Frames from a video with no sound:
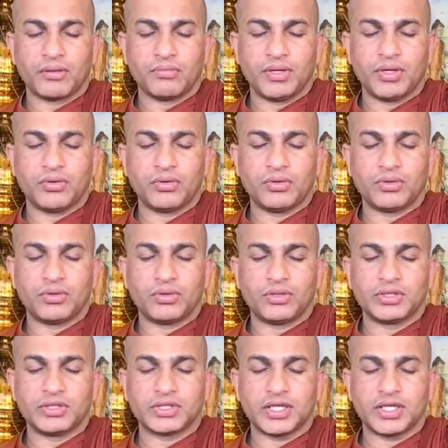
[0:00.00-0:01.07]
May all
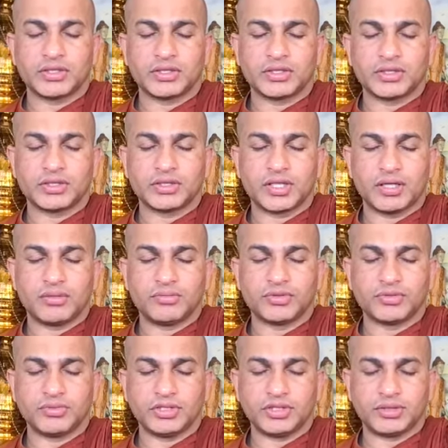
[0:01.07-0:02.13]
the success come
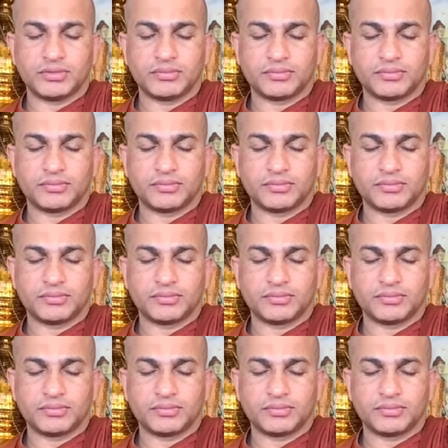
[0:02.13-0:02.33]
to me.